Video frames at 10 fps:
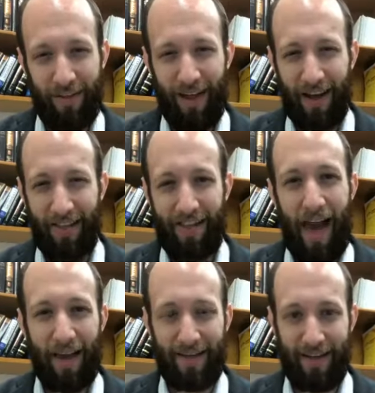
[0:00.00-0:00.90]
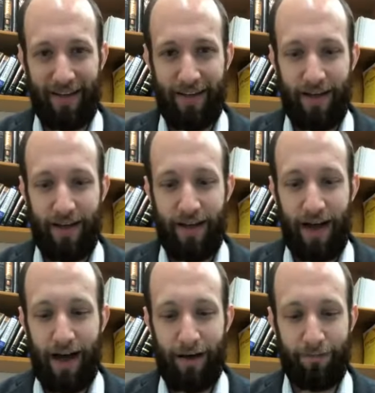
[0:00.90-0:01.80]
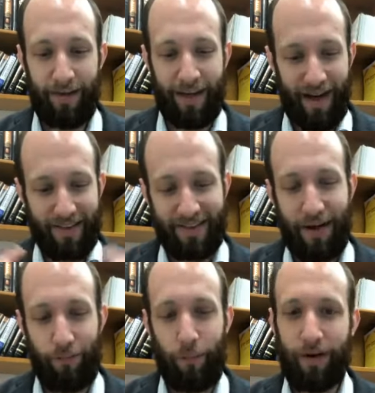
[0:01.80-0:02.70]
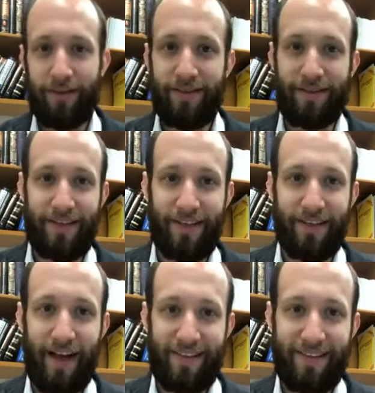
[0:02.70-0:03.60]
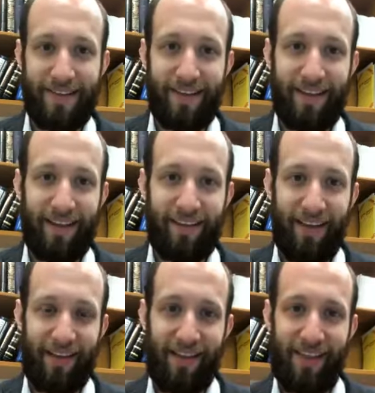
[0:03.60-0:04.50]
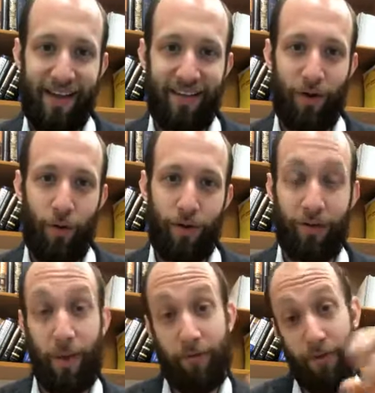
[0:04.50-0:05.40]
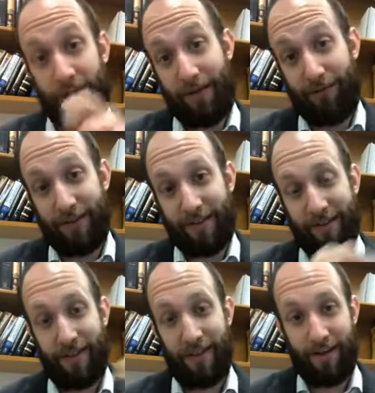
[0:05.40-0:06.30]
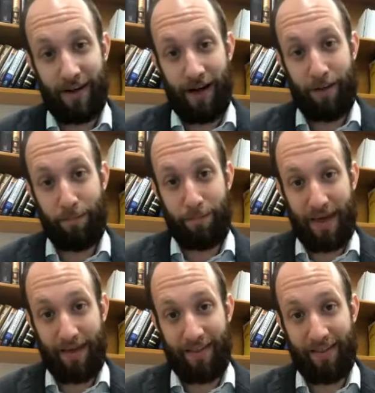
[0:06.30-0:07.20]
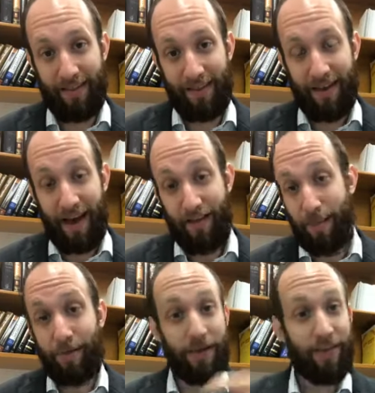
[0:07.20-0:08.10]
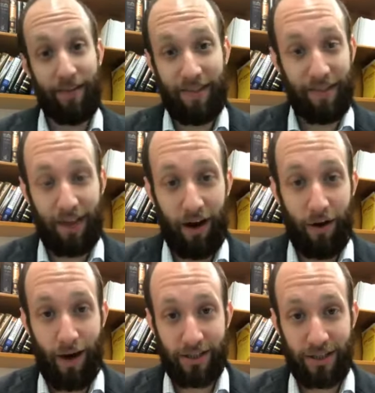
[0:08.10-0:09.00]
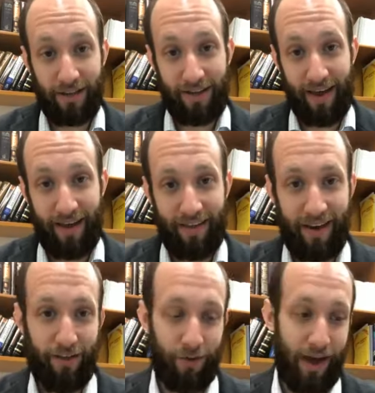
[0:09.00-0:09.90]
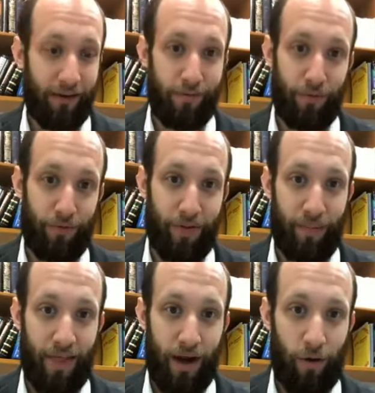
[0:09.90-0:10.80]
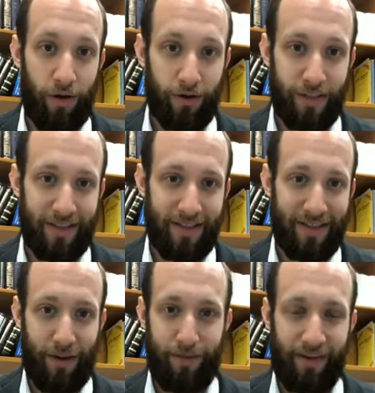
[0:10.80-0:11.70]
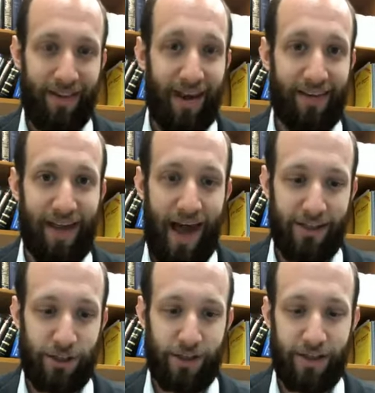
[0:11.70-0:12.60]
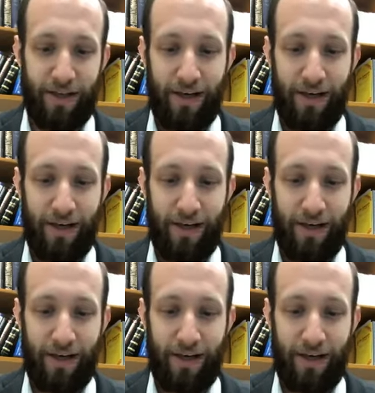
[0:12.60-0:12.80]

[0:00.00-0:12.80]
It's not exactly connected. It's not one single entity, and they see that the oil is coming from a different piece. And then maybe they think that, oh, actually in this case it is okay to remove some of that oil because it's separate, it's not attached.